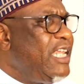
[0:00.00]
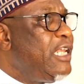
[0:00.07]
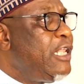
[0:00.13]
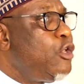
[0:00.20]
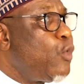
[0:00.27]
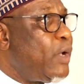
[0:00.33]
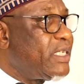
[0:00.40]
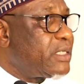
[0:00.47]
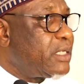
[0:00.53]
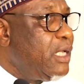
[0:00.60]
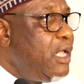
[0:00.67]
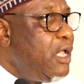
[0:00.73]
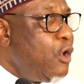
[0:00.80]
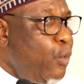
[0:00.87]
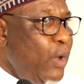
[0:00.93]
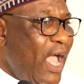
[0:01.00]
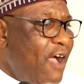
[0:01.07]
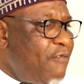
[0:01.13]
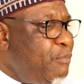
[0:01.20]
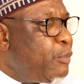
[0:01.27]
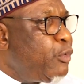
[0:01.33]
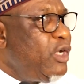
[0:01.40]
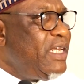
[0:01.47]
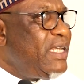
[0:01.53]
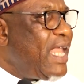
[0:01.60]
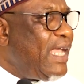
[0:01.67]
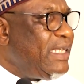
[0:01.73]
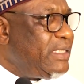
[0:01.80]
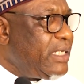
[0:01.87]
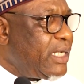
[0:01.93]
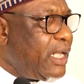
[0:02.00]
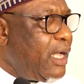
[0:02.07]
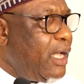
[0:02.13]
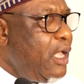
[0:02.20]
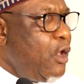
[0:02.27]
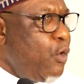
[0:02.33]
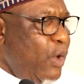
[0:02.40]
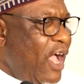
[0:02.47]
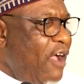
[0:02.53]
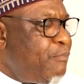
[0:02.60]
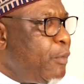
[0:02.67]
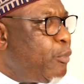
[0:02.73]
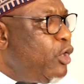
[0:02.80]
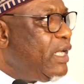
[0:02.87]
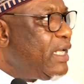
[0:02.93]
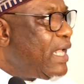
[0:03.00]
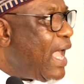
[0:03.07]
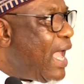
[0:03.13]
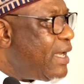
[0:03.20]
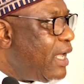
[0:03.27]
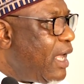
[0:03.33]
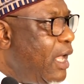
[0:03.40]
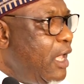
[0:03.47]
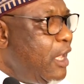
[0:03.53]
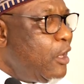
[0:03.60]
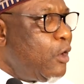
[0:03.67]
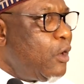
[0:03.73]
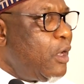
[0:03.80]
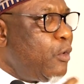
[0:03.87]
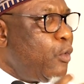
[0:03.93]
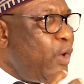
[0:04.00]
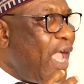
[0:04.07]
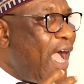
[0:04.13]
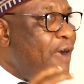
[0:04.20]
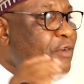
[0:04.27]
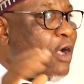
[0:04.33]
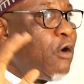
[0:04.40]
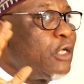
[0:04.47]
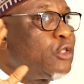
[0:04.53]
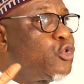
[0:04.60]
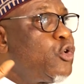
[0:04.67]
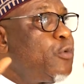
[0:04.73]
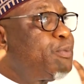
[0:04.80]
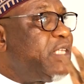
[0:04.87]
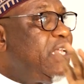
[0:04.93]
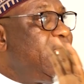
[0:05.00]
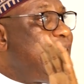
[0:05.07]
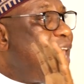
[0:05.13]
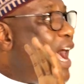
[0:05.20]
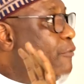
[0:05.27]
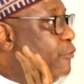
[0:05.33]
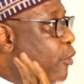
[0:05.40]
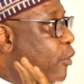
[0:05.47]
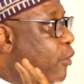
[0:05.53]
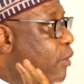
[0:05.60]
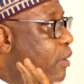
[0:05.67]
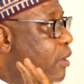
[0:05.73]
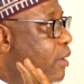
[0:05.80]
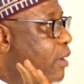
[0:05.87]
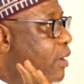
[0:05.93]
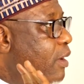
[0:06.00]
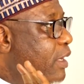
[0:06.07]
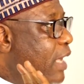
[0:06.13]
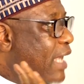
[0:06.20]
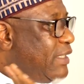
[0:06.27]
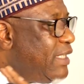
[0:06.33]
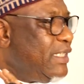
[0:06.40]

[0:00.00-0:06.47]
present, and this is some of what he said. The outcome of the assessment revealed overarching issues such as